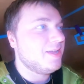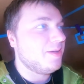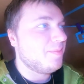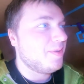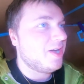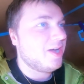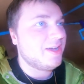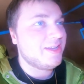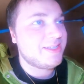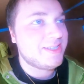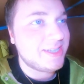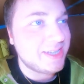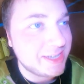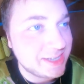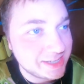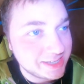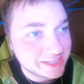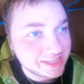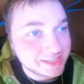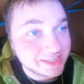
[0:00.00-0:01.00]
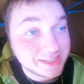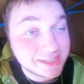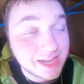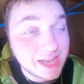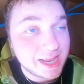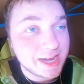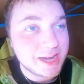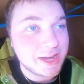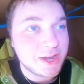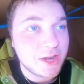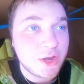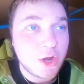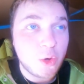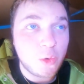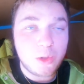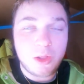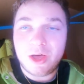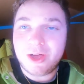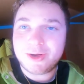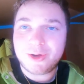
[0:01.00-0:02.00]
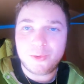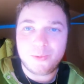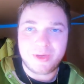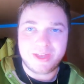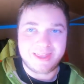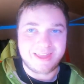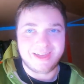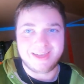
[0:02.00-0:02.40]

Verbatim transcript: the boss is no longer with